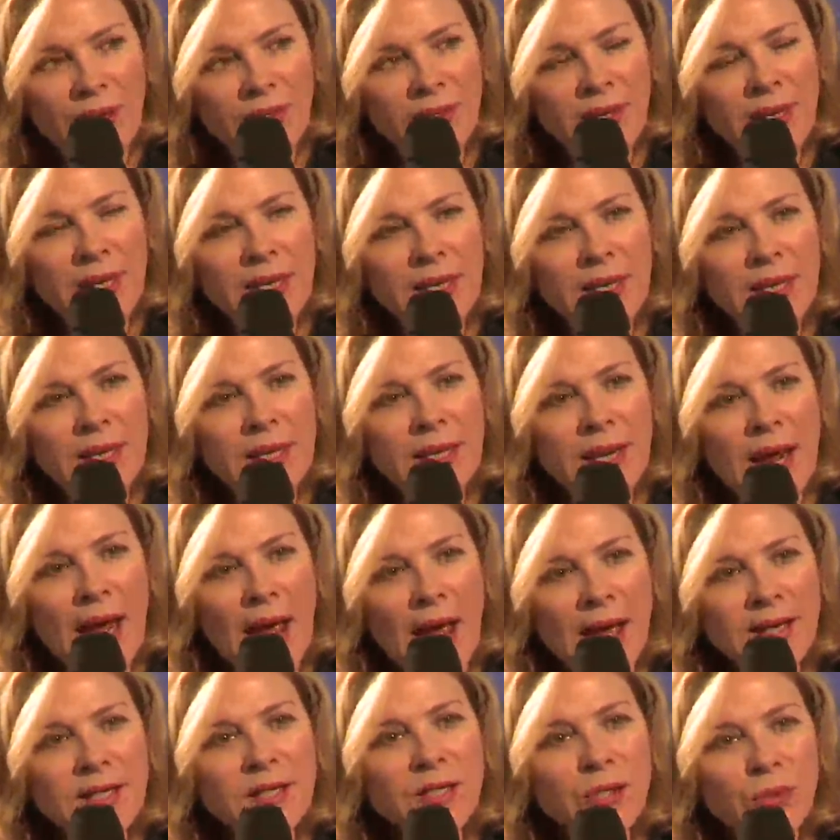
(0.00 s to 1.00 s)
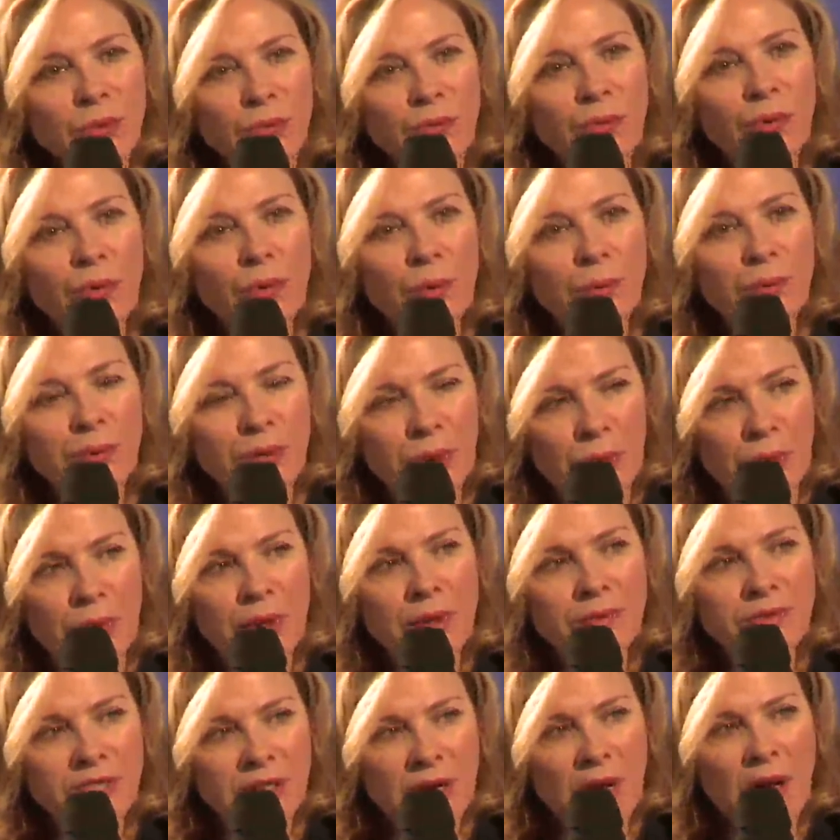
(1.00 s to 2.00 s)
I think it, it has to for a
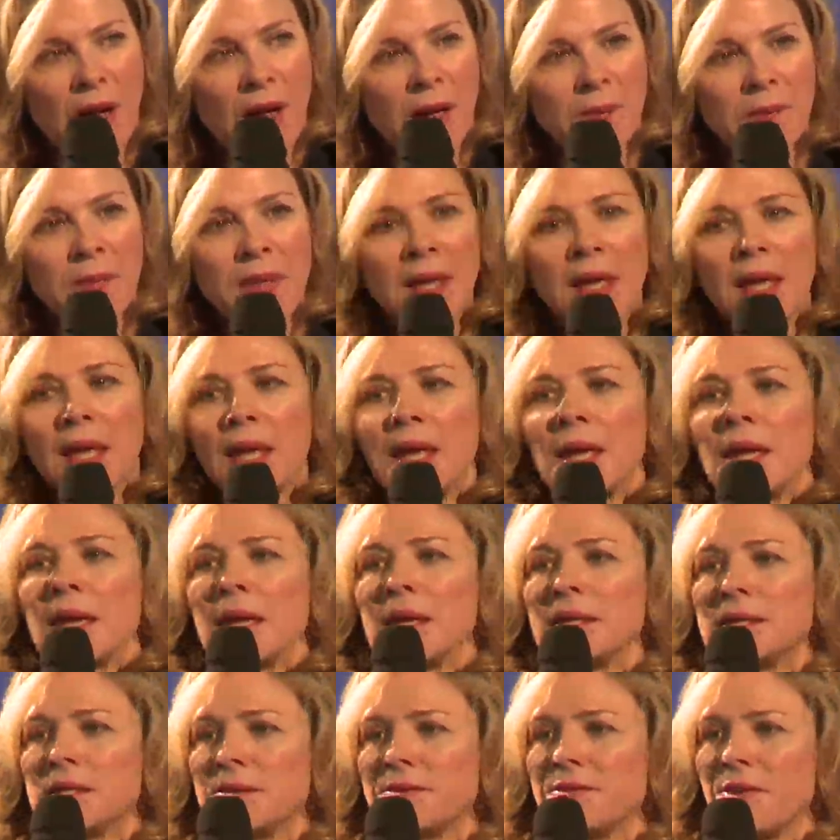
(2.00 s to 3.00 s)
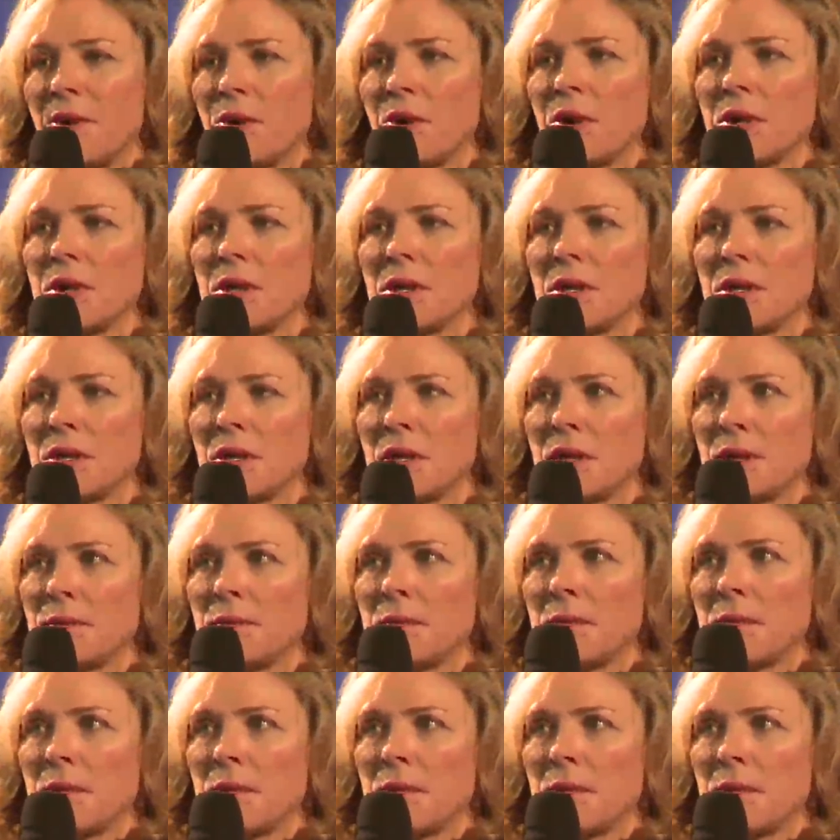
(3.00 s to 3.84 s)
period of time. It's a very